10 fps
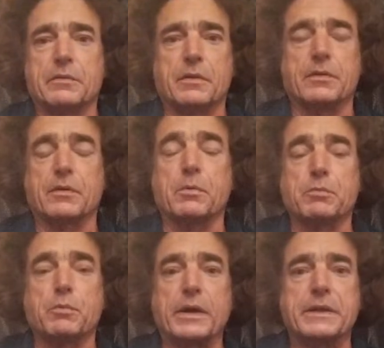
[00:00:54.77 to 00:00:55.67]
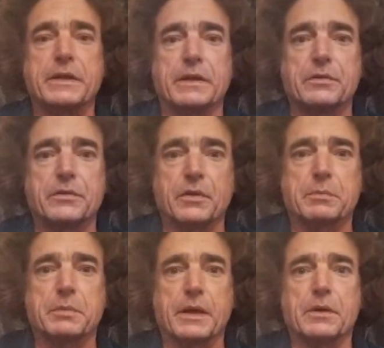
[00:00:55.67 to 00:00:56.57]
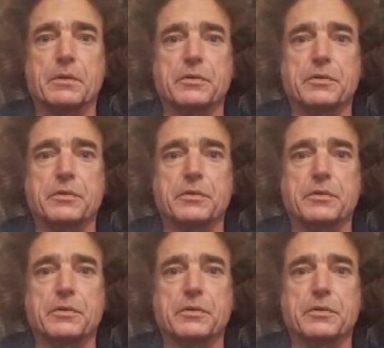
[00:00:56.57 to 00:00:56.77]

Let's say we're in white keys on the piano.